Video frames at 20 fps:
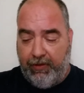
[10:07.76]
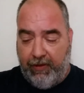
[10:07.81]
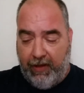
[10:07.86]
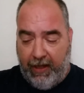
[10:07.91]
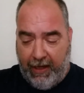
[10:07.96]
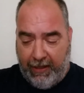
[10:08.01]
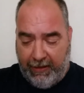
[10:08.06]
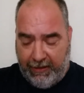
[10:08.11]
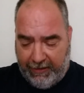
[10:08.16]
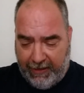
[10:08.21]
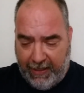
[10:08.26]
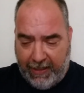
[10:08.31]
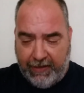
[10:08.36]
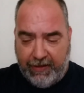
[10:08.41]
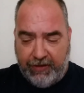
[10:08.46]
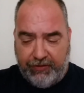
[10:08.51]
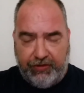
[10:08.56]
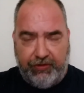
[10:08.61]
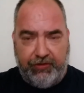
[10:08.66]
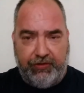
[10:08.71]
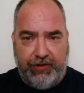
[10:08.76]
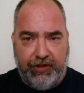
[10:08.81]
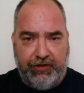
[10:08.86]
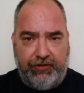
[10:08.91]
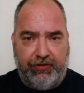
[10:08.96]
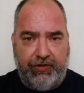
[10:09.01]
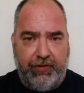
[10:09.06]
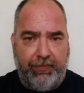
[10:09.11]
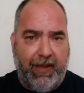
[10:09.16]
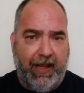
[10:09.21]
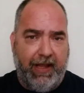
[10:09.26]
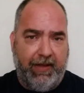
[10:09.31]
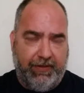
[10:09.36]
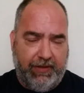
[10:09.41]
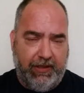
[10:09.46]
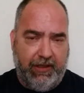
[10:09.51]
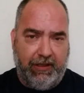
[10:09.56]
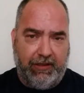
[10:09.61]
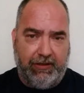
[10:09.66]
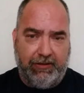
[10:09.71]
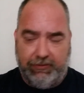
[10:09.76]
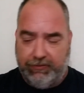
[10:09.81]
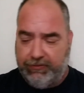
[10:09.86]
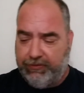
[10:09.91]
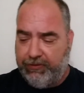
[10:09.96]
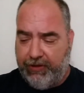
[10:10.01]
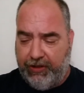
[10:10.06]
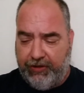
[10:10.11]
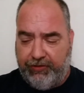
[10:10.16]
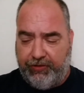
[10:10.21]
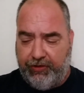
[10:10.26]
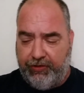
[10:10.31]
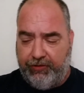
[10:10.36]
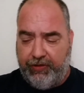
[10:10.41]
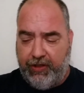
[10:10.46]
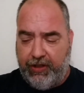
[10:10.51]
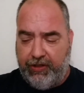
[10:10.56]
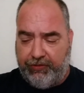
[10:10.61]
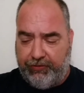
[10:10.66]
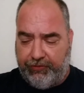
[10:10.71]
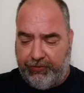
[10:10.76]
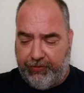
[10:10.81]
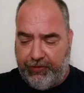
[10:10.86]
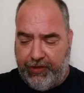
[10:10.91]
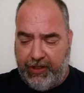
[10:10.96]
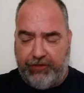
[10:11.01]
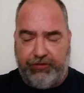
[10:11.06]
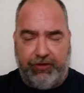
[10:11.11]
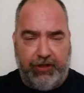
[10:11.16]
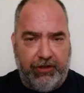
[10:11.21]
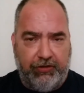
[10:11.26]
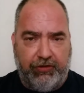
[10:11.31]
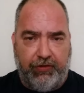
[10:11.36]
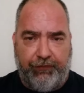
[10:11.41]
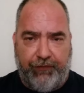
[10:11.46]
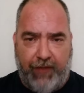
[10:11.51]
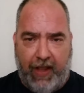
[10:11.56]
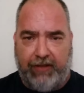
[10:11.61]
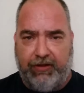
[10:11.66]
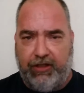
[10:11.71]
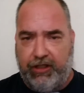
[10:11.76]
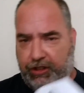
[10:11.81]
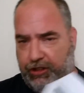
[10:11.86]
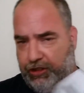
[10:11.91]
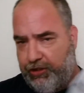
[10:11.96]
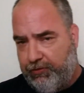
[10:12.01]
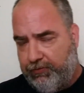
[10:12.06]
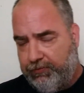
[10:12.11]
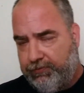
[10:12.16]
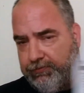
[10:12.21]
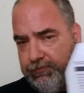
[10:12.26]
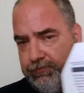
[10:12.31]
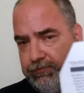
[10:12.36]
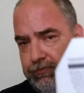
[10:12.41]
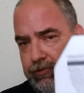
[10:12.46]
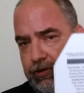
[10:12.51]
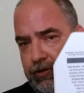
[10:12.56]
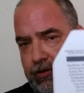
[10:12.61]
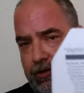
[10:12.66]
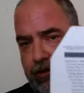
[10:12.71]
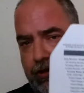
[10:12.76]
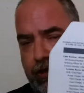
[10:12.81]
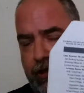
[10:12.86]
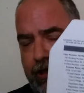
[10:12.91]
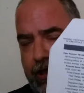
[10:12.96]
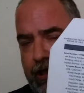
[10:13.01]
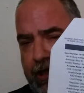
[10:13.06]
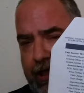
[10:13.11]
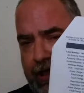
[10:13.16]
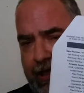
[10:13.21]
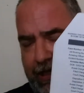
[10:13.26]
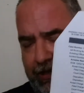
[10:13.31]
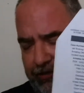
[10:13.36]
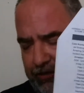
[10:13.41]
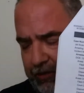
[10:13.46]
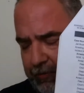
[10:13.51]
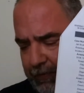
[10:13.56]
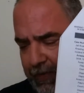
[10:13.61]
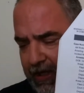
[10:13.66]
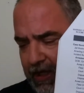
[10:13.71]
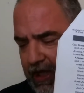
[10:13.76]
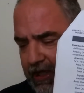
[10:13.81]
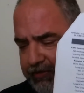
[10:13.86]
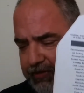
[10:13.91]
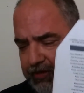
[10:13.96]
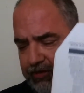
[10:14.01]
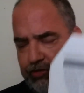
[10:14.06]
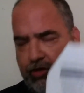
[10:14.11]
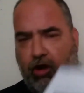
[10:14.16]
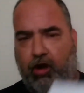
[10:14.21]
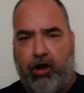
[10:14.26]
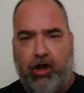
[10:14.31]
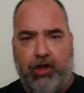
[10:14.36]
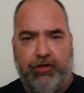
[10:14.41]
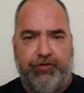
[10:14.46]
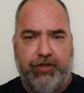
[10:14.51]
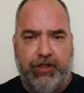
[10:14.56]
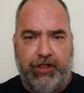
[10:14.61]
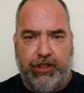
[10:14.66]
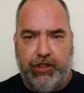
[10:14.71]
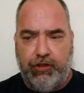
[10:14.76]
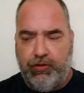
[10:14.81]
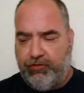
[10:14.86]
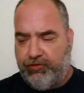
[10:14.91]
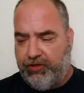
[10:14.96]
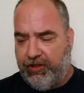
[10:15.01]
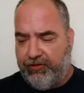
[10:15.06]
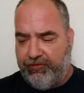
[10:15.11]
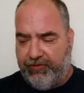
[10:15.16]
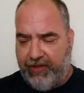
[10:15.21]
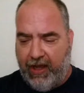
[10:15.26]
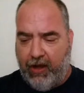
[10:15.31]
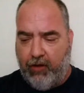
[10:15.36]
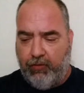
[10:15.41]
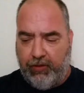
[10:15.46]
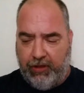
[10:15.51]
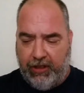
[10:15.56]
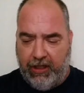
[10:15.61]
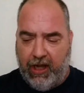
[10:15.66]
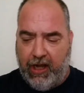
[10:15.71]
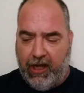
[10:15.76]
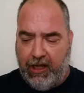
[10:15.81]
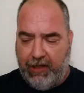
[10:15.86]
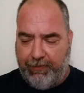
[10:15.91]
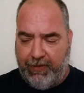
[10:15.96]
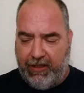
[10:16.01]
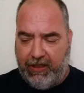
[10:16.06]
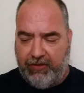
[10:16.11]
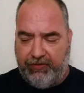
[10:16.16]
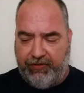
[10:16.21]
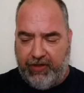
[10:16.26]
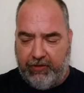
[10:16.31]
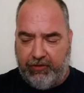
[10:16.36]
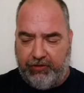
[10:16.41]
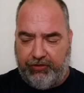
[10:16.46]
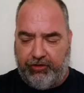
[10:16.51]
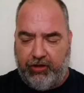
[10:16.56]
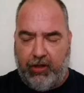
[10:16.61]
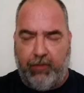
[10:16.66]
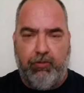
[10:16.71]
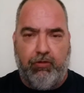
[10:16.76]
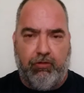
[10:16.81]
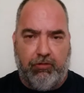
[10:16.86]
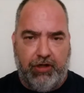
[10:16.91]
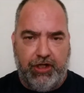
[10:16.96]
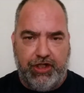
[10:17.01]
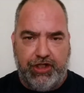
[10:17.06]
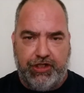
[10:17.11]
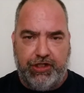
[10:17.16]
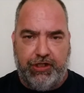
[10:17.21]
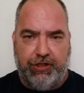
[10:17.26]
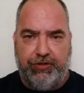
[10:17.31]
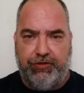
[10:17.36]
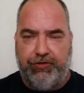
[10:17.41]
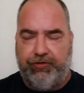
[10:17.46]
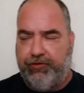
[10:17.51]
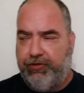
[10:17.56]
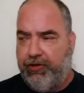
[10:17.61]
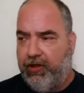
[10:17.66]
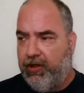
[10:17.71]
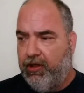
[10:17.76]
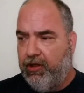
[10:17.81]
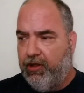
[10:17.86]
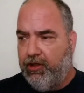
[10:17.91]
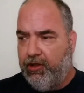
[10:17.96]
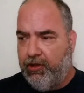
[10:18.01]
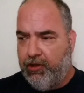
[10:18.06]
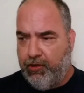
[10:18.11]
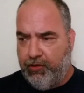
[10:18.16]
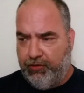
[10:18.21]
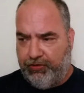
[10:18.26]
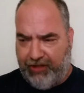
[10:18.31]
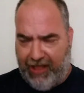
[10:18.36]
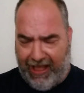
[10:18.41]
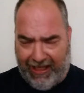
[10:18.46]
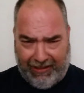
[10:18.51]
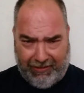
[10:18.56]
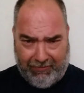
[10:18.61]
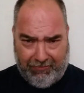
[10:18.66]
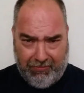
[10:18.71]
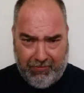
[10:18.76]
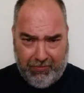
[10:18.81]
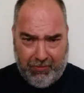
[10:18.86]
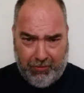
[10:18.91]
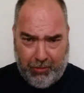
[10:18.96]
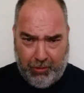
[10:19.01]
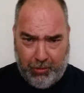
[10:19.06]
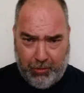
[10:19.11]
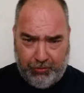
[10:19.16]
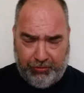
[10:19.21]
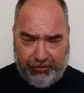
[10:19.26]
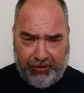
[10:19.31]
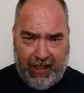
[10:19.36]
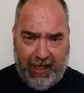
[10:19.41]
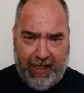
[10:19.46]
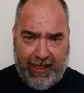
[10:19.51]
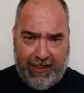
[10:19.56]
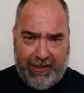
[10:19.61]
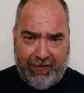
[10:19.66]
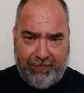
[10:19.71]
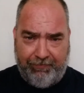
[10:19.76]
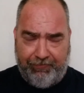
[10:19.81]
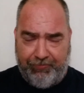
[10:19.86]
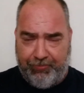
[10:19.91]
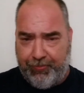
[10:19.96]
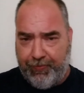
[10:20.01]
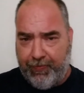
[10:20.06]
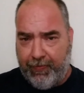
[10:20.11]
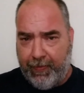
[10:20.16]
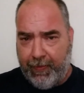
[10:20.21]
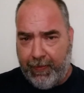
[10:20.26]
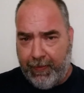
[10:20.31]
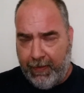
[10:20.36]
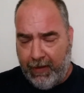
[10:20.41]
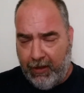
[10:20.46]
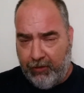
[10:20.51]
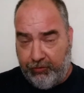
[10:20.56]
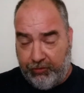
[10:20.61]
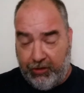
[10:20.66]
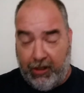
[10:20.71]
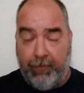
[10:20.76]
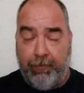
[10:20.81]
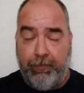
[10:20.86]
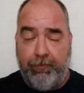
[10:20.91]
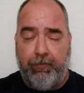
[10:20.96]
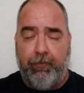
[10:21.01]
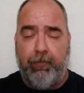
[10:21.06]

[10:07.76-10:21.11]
And again, this is a bad thing. This is affecting you. It's because it's causing you to doubt God. Because there are some Christians who say, some